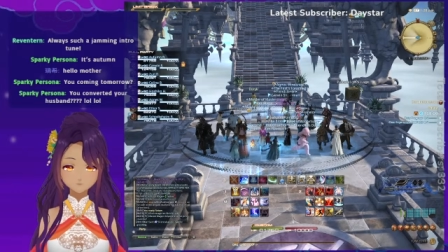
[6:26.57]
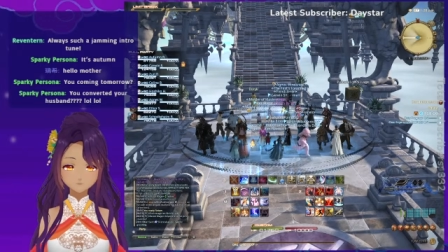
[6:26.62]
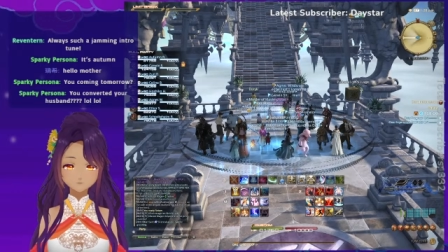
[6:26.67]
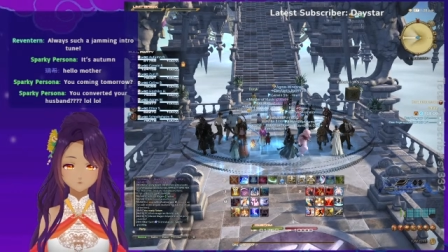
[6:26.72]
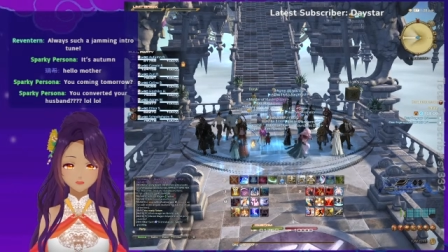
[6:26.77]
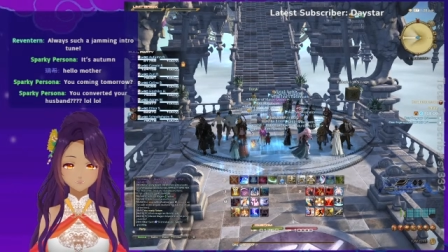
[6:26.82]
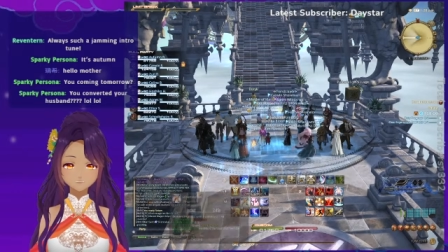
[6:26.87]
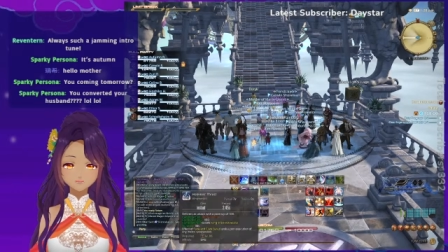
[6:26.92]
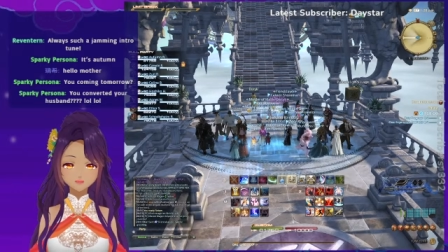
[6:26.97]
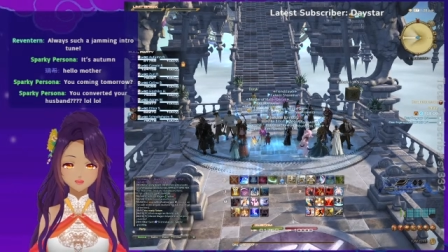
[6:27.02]

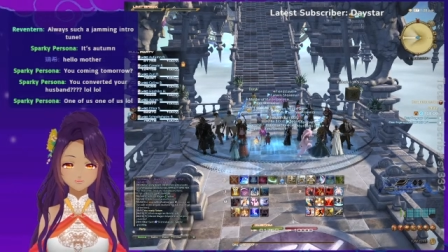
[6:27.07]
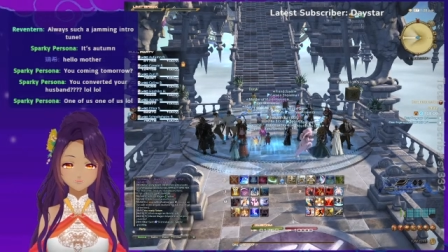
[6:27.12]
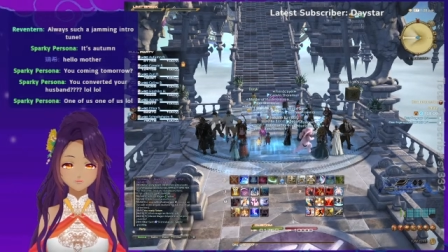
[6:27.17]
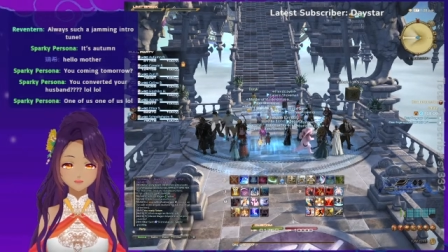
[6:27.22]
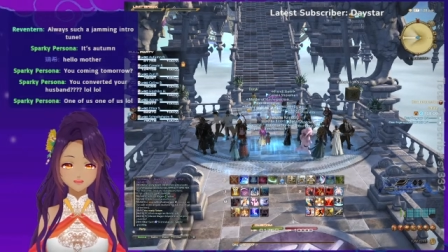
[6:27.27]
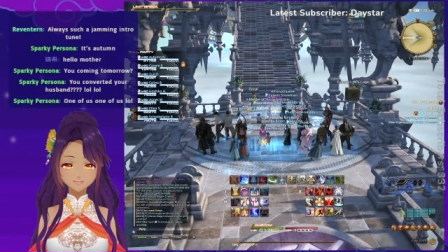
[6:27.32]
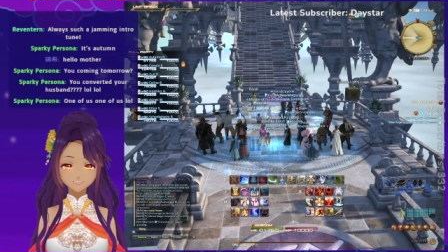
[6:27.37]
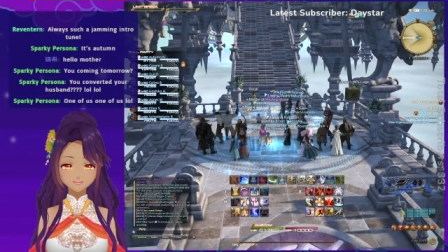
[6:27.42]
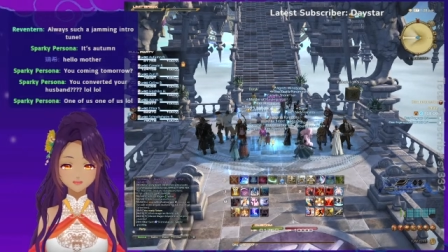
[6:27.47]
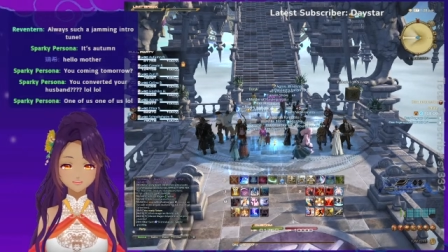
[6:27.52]
We'll see if
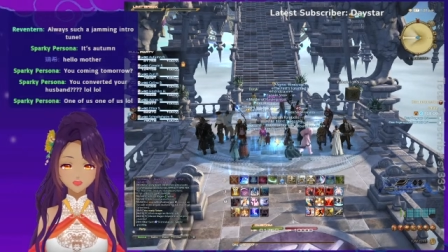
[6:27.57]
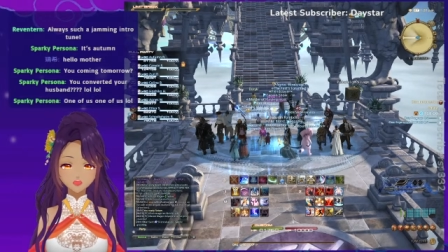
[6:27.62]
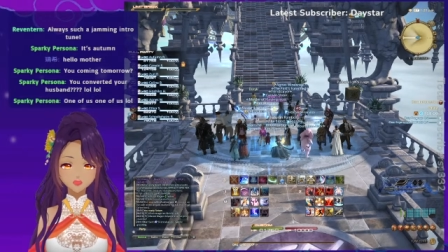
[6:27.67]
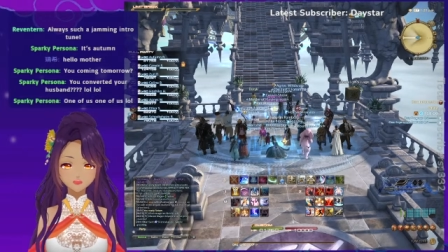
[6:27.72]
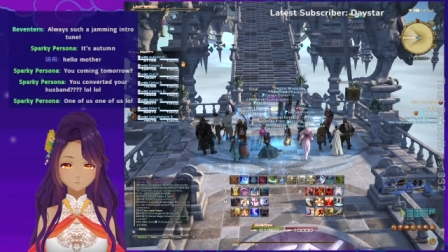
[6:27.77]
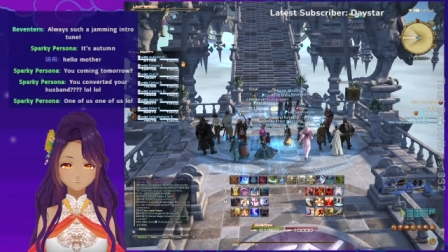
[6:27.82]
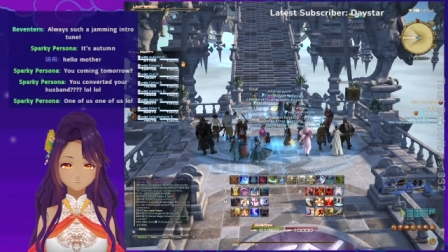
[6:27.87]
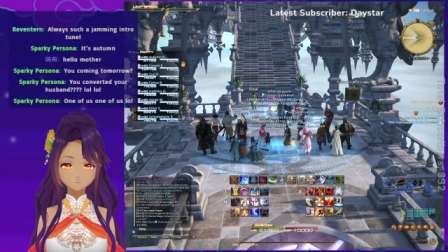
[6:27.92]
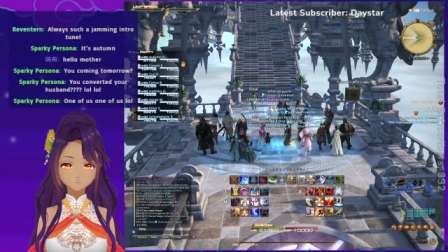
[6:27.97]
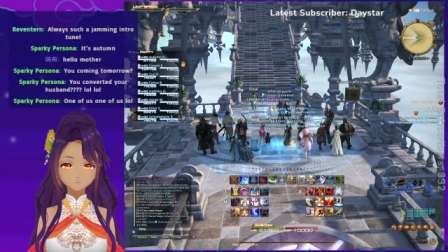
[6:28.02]
anybody
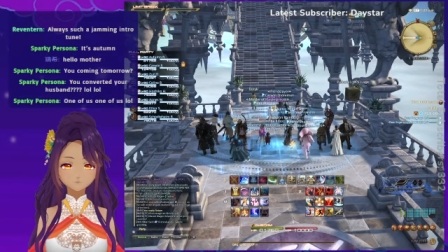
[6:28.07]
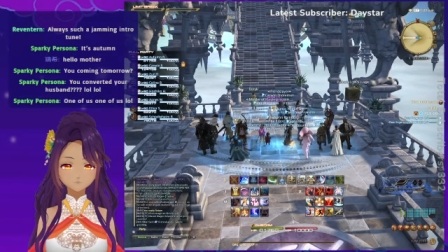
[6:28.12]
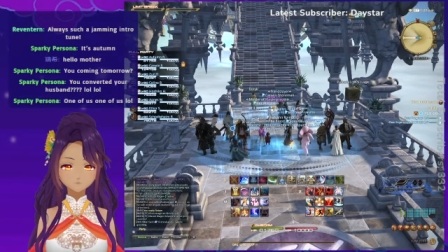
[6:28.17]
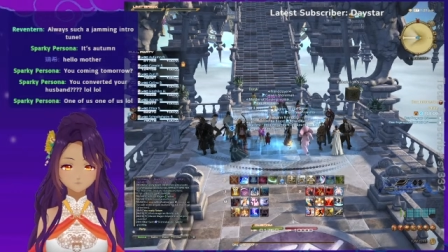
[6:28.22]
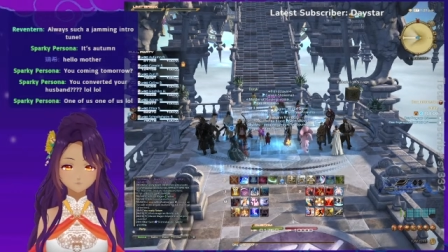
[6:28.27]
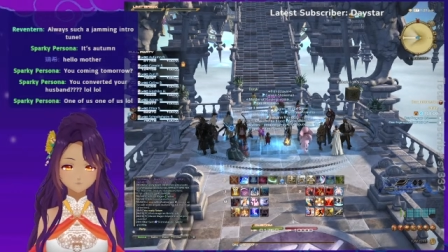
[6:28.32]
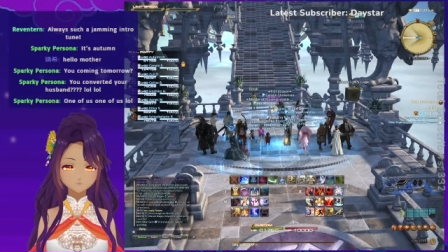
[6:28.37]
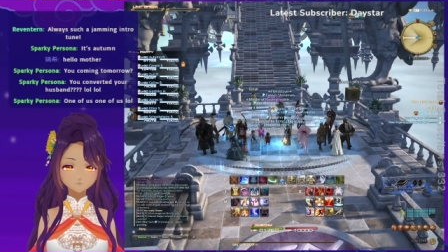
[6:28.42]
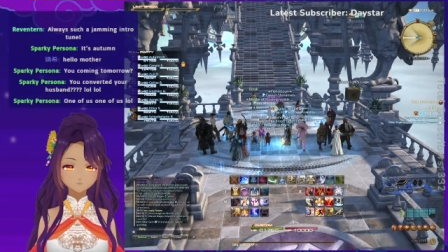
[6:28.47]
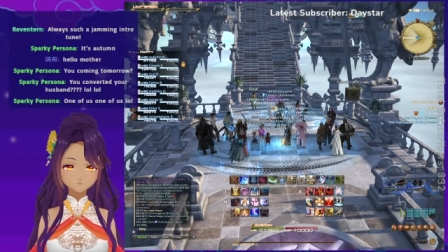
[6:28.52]
goes
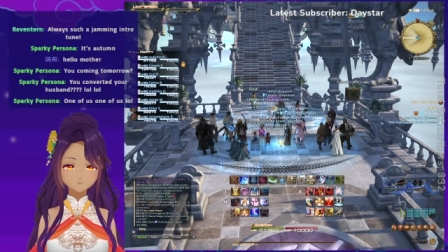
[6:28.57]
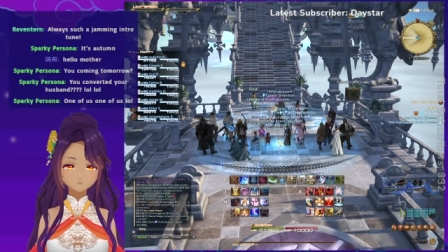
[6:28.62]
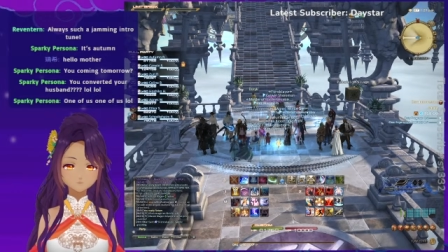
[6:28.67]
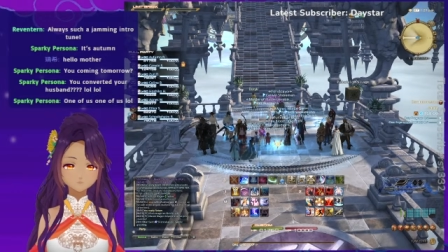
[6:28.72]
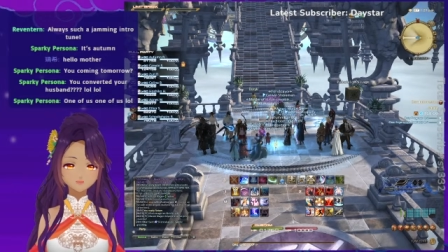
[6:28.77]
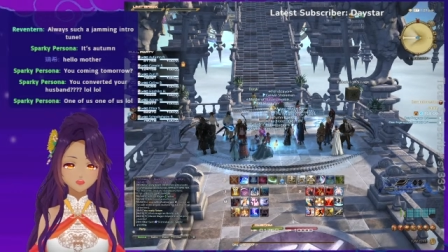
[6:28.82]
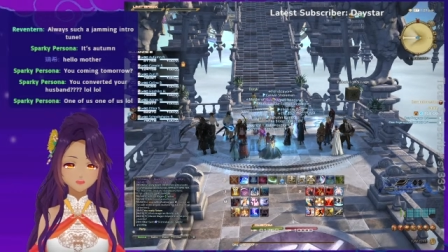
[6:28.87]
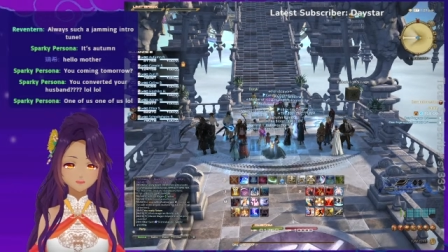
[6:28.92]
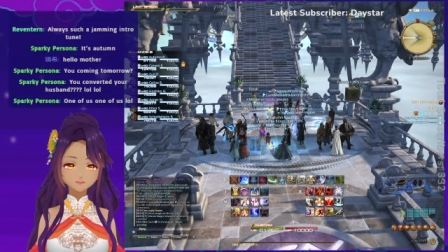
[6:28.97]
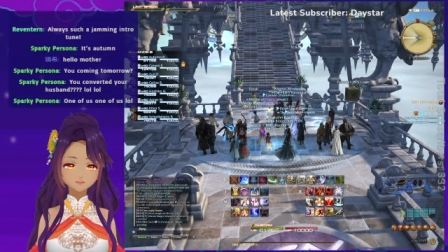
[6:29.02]

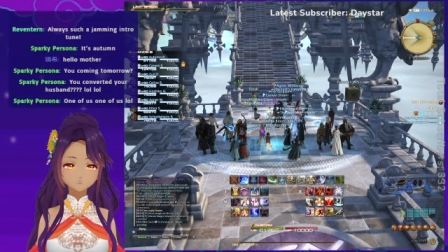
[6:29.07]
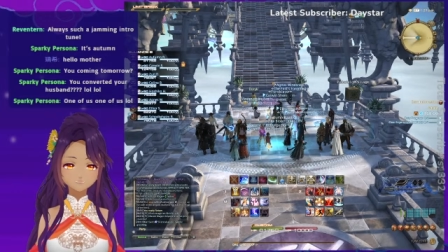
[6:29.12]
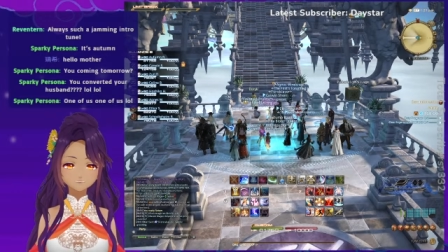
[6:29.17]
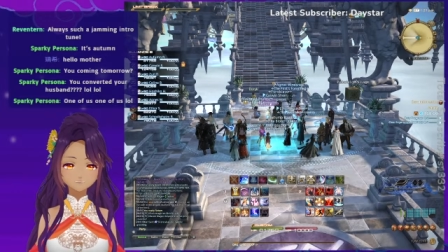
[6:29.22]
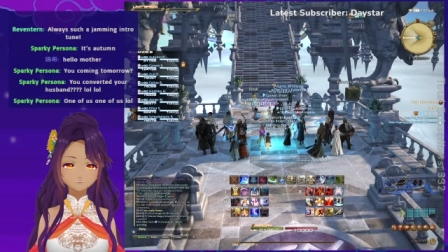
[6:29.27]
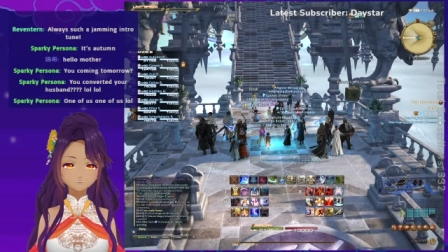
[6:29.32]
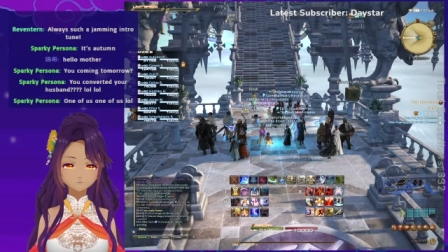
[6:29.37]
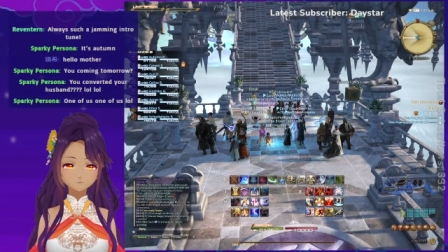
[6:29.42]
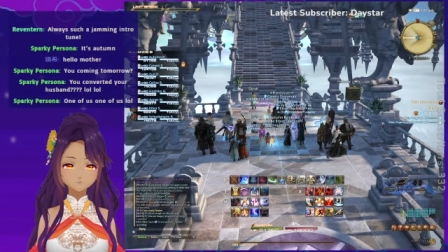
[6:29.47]
for it.